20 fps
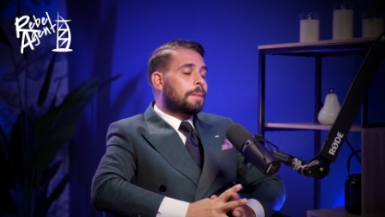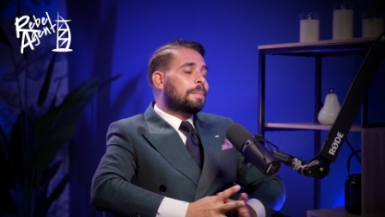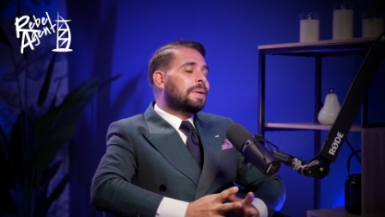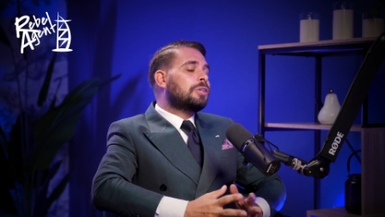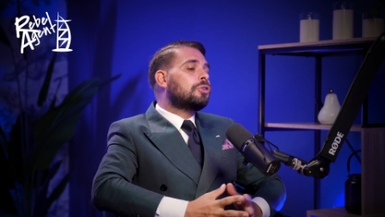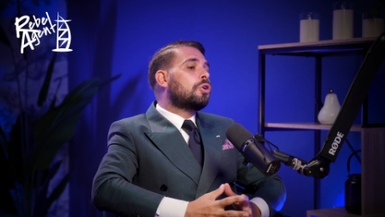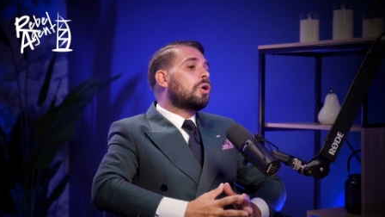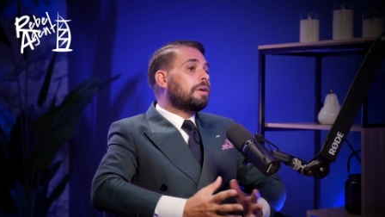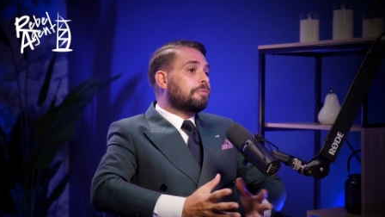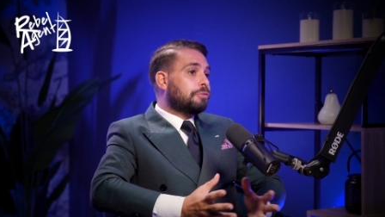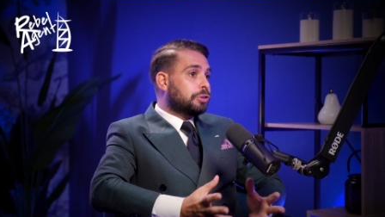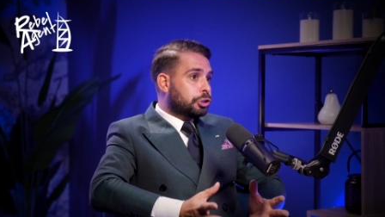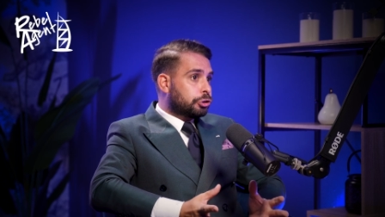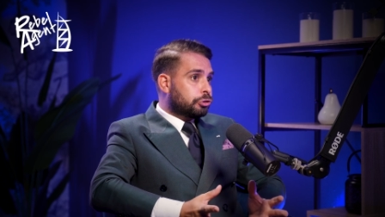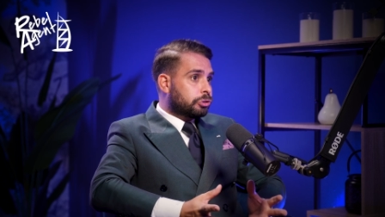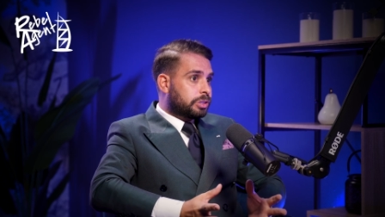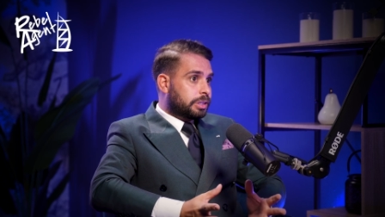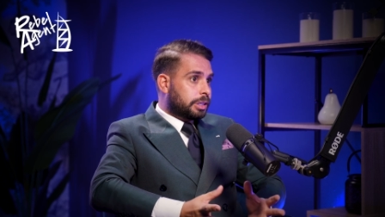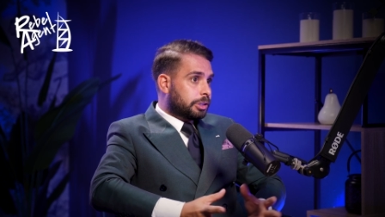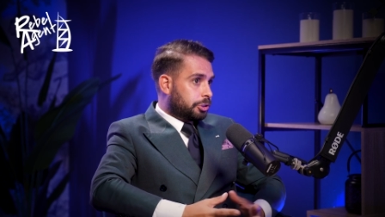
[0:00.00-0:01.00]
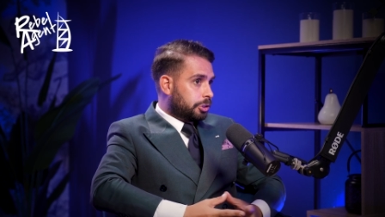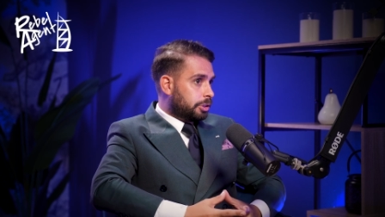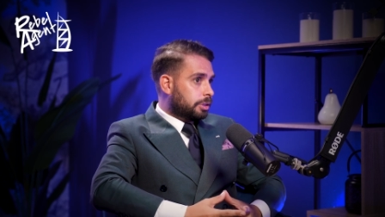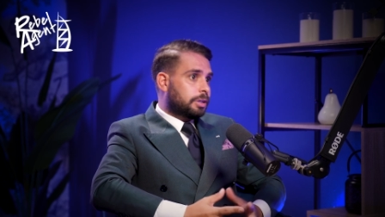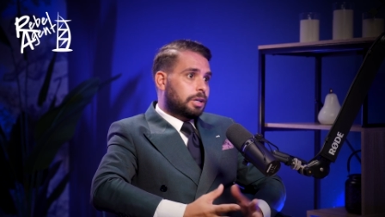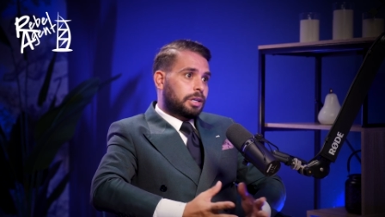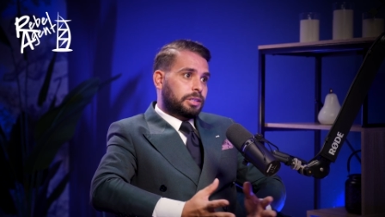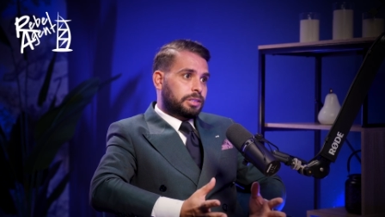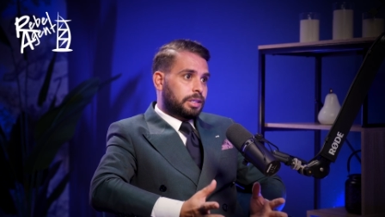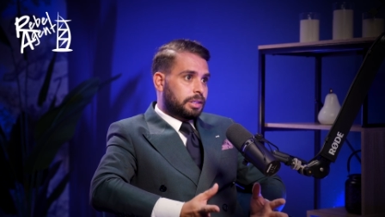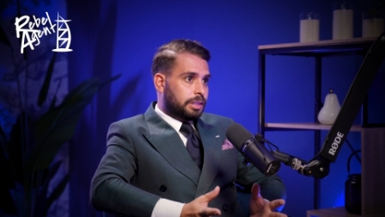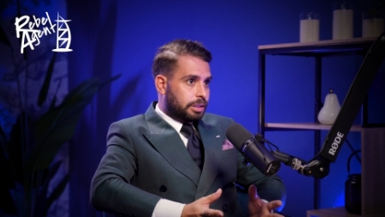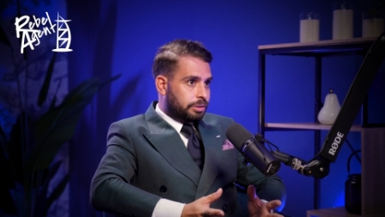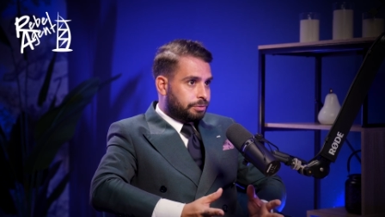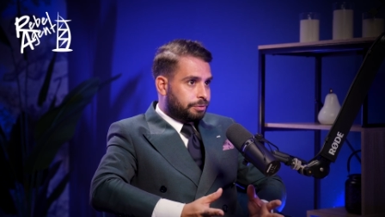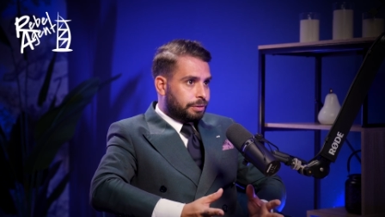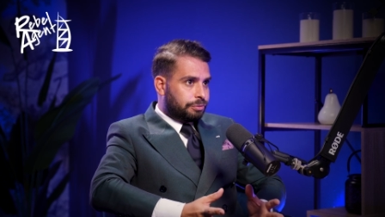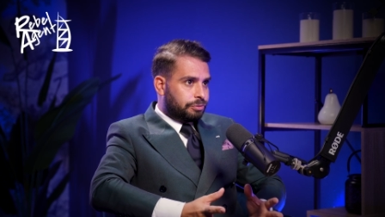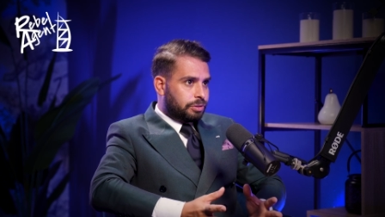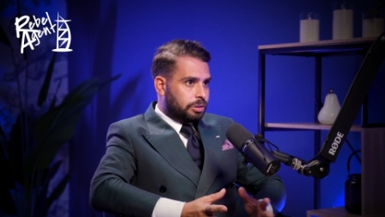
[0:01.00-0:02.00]
I mean, not every jurisdiction. Like I said, there's
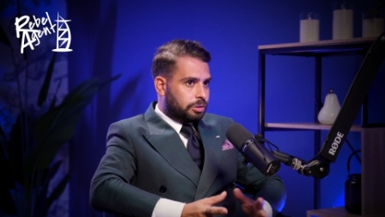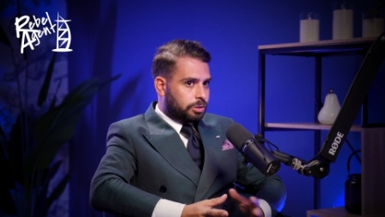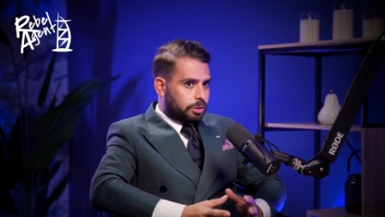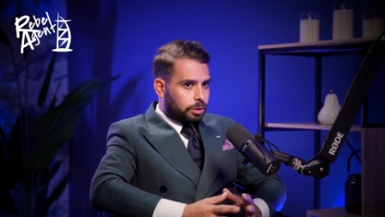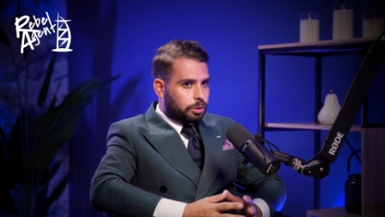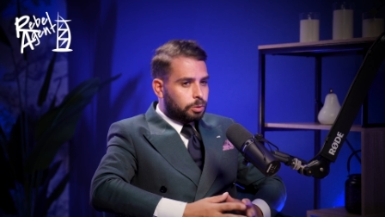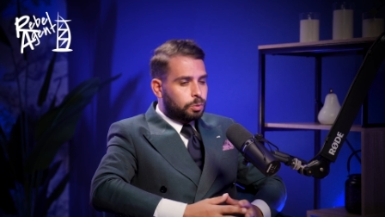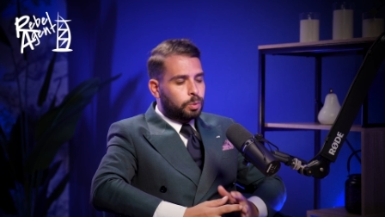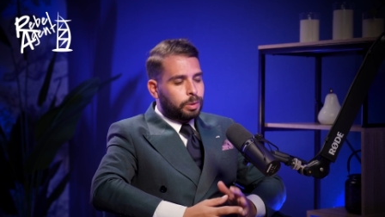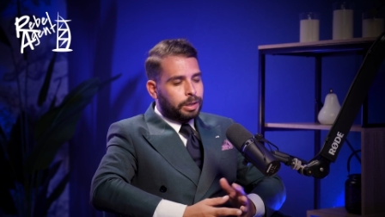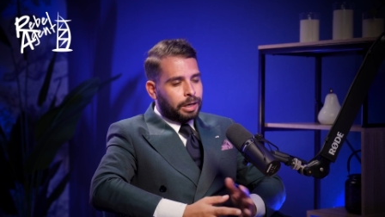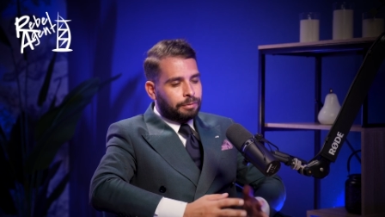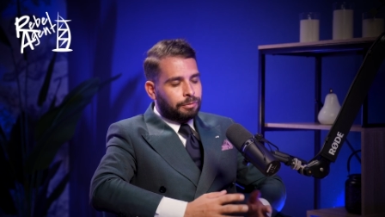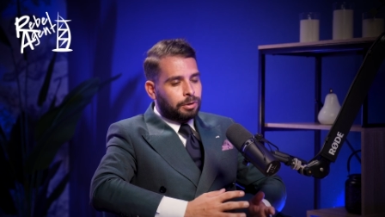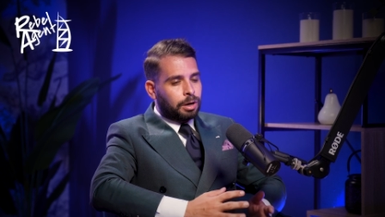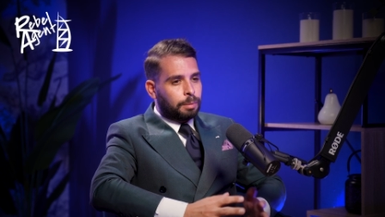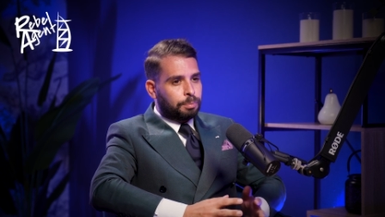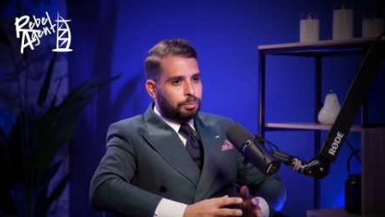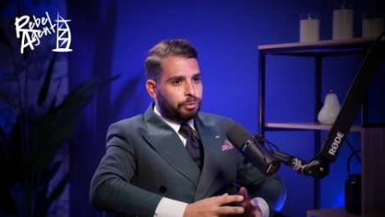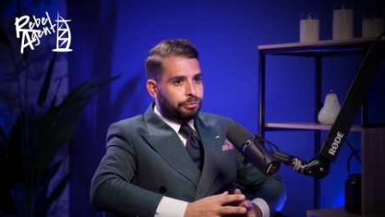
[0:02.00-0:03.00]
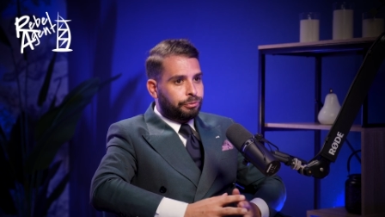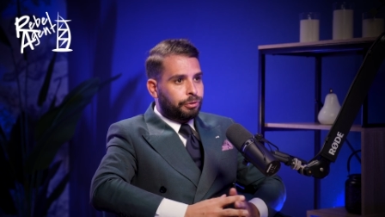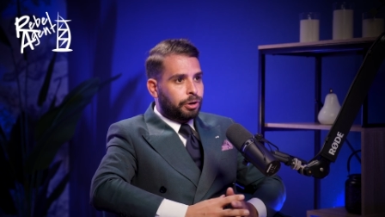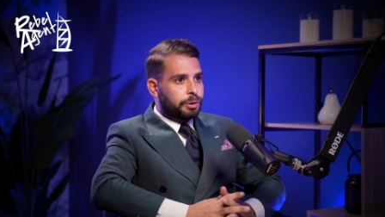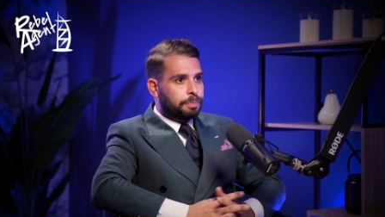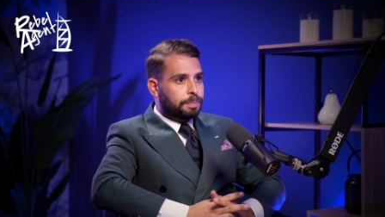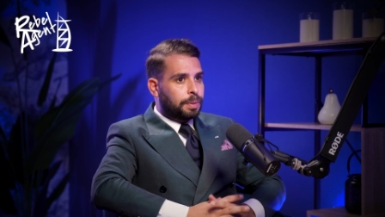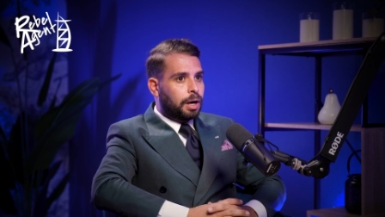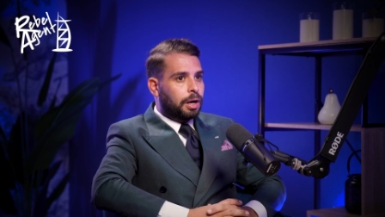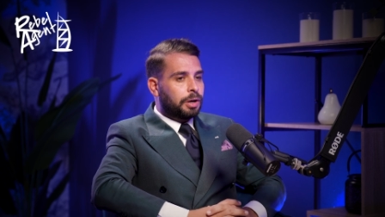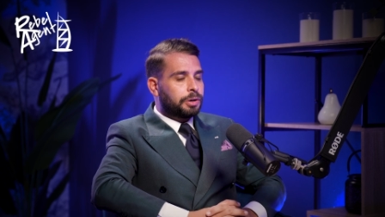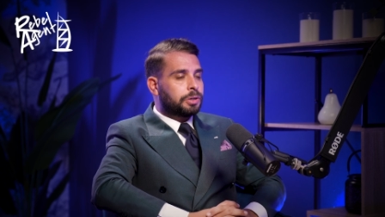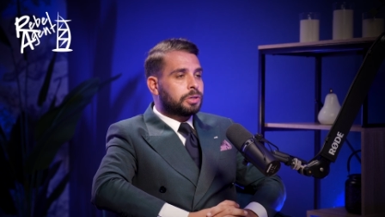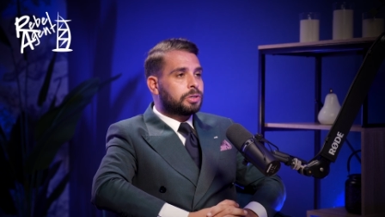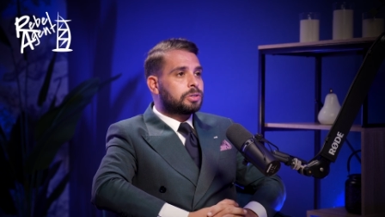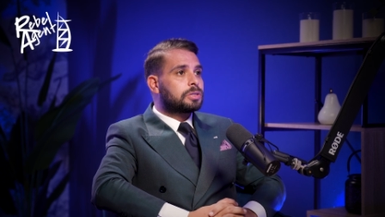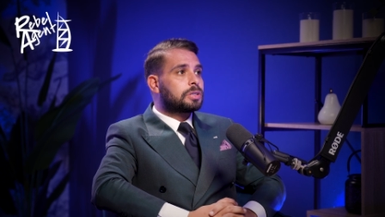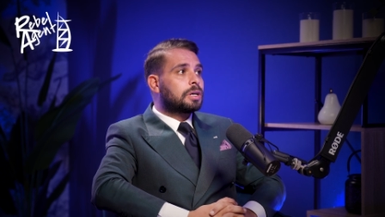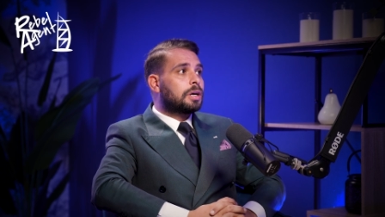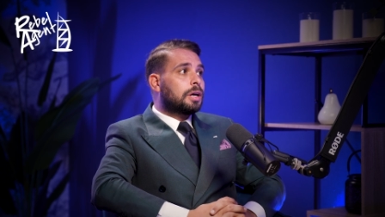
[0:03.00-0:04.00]
52. We have our preferred
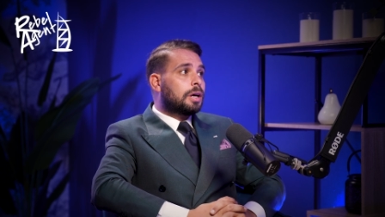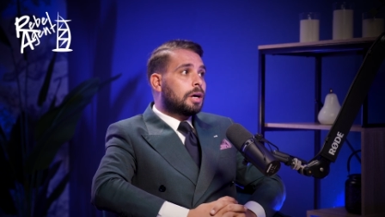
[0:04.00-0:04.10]
partners.